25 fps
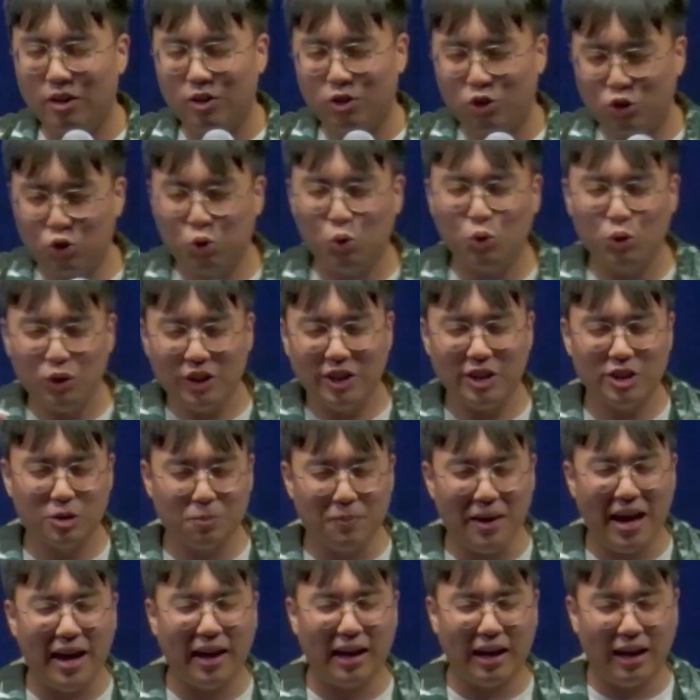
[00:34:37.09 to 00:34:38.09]
2 years
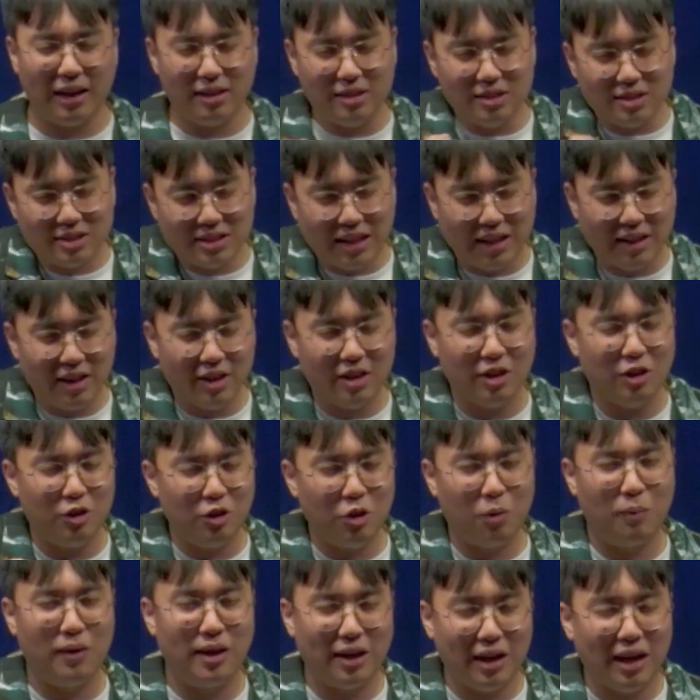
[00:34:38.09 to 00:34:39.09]
back, I decided, you know
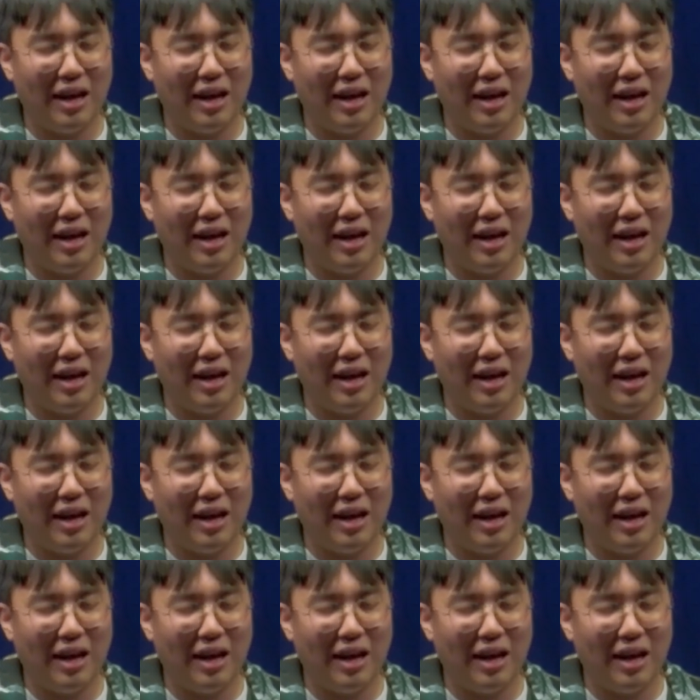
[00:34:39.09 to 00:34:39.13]
what,